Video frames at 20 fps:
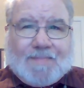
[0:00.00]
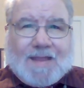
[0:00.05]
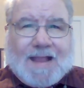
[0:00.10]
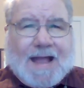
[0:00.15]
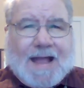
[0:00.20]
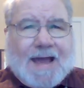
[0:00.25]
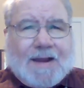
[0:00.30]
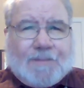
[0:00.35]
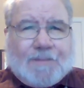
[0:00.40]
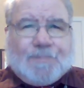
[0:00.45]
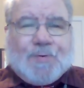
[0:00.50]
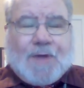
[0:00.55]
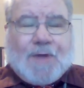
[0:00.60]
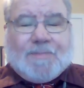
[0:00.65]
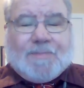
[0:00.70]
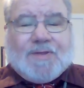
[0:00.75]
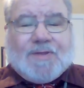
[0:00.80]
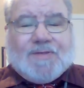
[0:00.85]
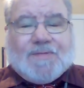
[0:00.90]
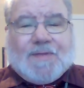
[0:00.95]
God had
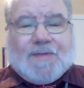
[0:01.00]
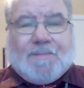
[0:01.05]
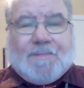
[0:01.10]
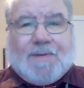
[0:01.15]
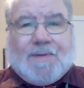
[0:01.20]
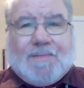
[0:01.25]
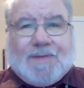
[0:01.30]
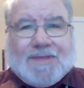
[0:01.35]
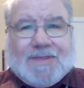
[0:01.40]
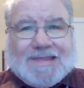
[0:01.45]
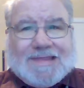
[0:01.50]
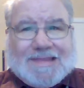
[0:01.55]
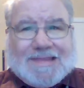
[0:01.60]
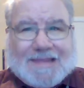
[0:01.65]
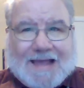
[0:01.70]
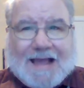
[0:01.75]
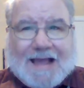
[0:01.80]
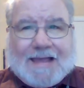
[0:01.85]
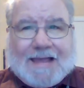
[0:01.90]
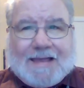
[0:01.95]
promised them a
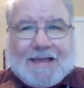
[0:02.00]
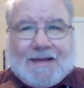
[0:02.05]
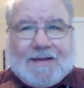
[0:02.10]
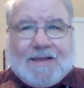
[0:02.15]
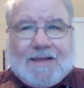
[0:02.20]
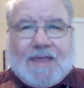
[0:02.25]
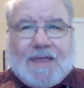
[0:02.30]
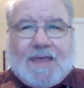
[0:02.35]
Messiah